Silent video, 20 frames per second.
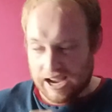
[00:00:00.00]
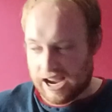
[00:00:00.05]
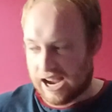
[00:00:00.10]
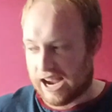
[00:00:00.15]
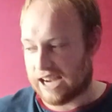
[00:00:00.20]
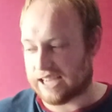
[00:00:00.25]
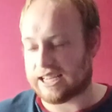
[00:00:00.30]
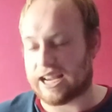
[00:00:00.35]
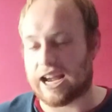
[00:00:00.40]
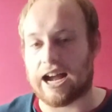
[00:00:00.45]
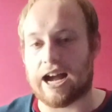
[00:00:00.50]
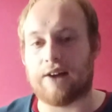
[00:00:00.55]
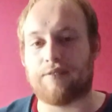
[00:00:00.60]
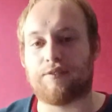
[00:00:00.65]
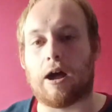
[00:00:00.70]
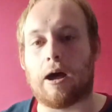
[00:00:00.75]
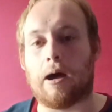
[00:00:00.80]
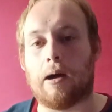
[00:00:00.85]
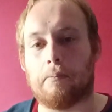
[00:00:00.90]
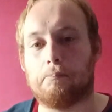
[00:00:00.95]
and have
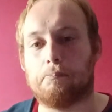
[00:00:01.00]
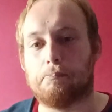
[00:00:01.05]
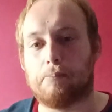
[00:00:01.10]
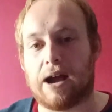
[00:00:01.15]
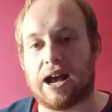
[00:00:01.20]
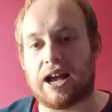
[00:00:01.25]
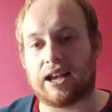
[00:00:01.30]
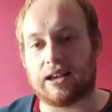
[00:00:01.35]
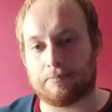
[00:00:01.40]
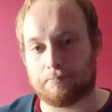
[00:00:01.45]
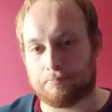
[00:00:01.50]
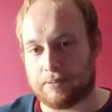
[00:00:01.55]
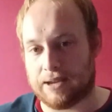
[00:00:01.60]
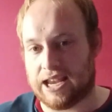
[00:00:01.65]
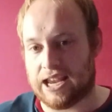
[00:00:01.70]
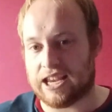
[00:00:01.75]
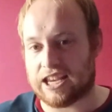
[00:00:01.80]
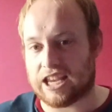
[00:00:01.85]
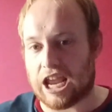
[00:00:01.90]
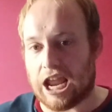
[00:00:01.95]
a
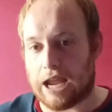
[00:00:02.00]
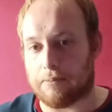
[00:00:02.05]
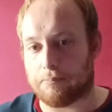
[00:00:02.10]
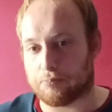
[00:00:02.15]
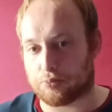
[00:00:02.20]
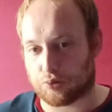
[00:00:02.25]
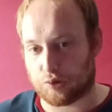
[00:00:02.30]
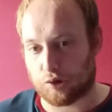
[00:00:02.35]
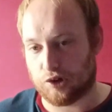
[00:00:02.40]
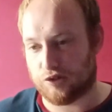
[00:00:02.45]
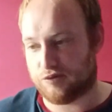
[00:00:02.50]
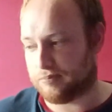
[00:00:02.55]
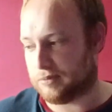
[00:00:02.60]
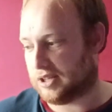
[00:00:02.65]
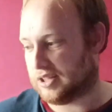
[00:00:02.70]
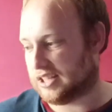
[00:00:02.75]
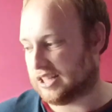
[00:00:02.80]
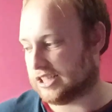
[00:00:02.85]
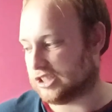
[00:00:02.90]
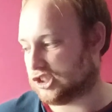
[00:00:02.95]
big
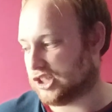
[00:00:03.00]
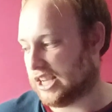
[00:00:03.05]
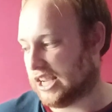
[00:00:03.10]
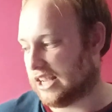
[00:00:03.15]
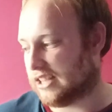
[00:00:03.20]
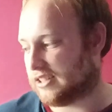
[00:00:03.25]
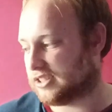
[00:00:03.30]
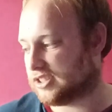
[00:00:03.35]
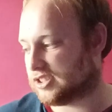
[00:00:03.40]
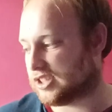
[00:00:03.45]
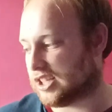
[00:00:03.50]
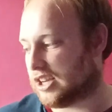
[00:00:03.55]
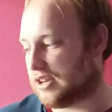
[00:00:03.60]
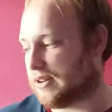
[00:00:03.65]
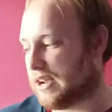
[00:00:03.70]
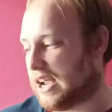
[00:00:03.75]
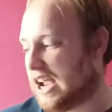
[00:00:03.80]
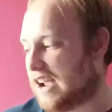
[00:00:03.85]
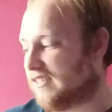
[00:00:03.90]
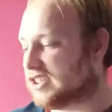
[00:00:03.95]
improvement this year.
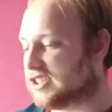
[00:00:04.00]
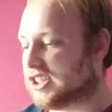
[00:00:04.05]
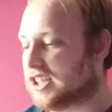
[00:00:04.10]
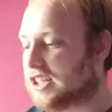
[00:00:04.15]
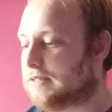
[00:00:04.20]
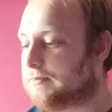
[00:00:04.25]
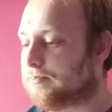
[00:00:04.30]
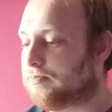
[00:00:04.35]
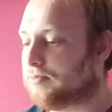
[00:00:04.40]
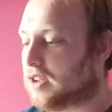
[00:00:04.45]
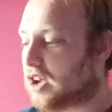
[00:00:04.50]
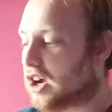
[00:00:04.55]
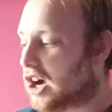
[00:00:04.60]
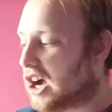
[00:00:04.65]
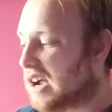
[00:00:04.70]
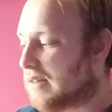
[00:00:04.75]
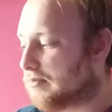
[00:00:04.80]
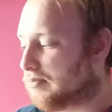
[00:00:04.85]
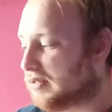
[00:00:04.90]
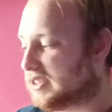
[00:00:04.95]
So Everton,
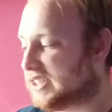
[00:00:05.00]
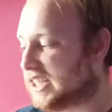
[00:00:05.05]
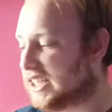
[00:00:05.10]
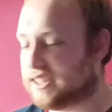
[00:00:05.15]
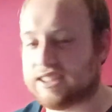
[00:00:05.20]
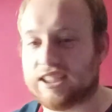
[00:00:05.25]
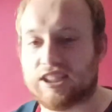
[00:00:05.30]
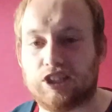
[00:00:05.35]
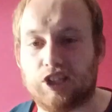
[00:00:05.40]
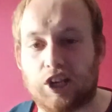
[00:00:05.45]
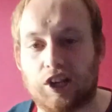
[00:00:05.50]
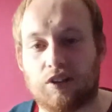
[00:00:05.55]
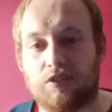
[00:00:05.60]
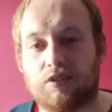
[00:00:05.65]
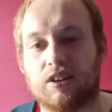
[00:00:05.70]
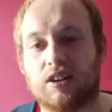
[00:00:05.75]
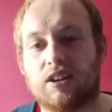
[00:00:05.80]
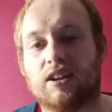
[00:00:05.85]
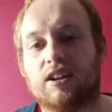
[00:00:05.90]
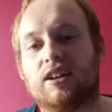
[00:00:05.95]
I'm predicting you
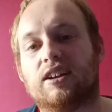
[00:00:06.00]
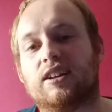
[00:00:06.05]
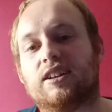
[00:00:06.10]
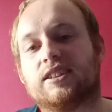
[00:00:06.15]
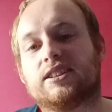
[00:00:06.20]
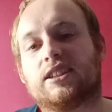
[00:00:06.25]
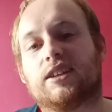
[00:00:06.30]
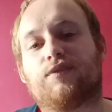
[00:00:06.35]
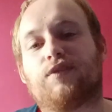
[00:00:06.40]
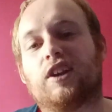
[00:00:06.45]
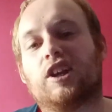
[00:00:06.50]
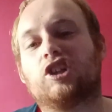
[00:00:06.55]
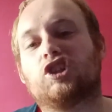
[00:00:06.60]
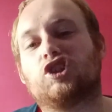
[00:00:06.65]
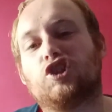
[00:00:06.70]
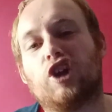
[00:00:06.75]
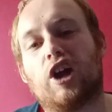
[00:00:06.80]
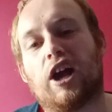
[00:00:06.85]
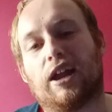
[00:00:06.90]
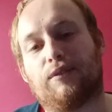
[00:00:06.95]
to finish
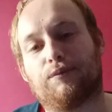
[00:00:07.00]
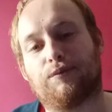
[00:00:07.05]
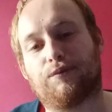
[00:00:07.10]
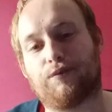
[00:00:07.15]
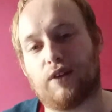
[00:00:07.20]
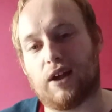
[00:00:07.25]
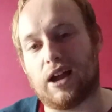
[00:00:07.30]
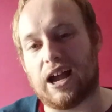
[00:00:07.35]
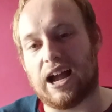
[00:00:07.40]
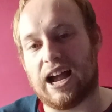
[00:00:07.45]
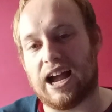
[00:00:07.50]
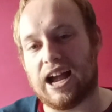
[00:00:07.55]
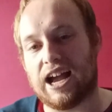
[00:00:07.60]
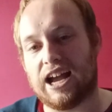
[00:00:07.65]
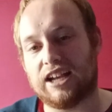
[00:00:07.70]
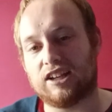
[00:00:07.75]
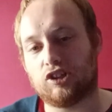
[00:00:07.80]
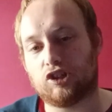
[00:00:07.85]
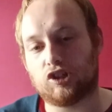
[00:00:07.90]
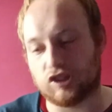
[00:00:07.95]
ninth,
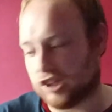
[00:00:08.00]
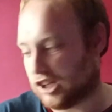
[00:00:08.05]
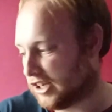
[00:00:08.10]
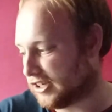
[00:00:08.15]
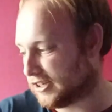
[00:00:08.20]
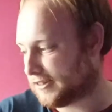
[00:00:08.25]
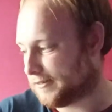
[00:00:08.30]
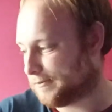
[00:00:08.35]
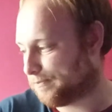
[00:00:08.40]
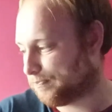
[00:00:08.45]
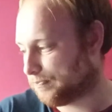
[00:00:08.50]
and good luck.